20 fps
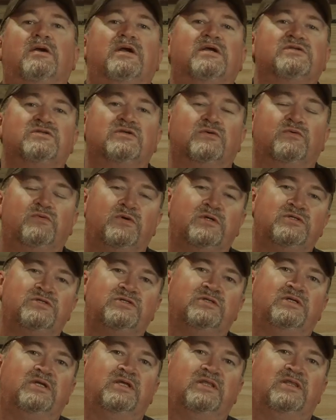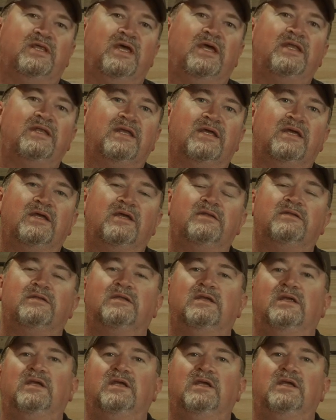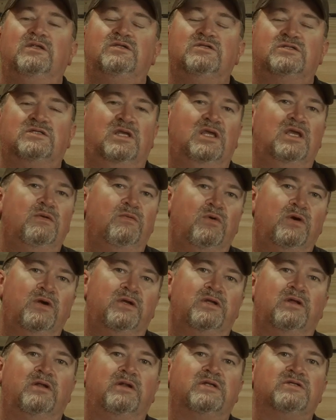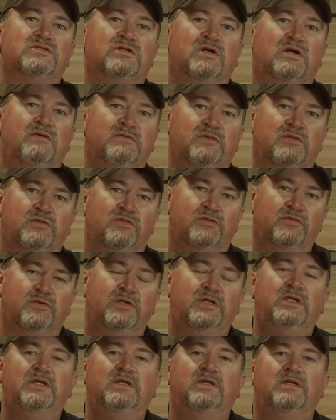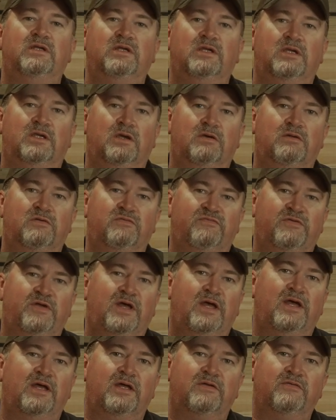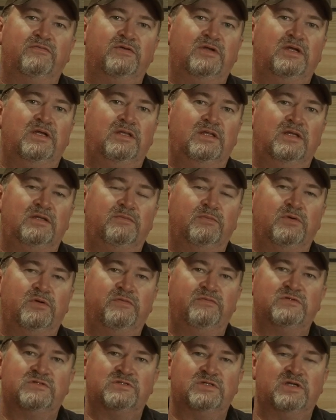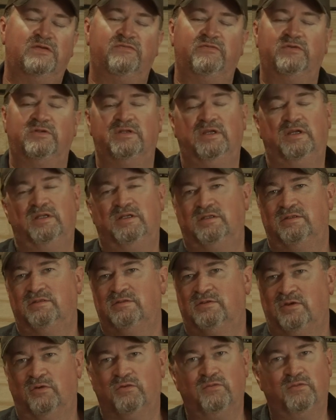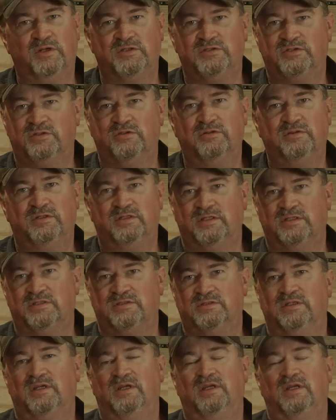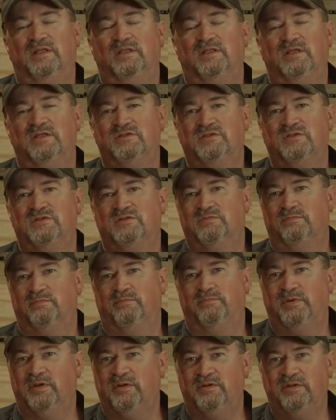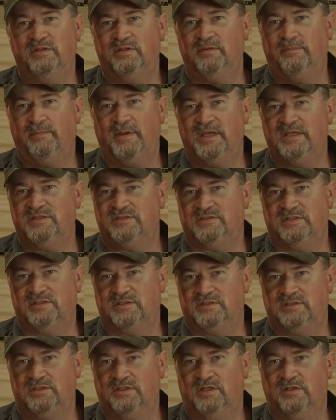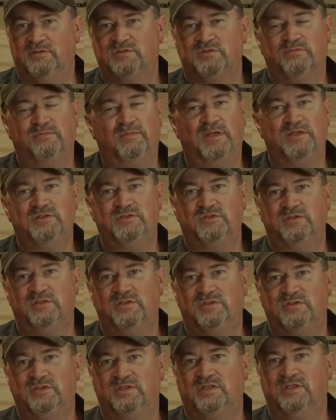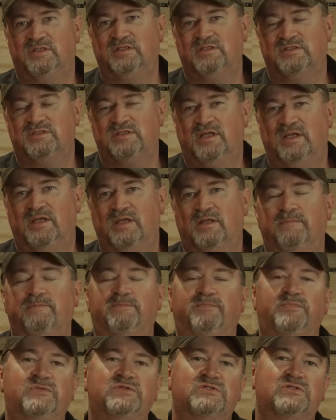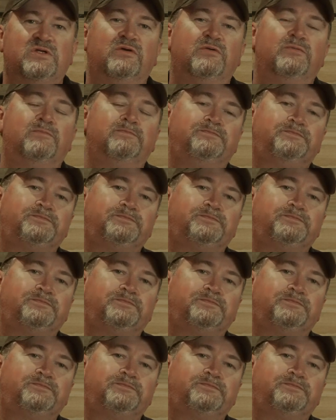right, so once you get that down, just keep working on it. Start with a 3, go to 5, and then move to 7. And don't rush through this. This is building the basics, so make sure that you get this down. So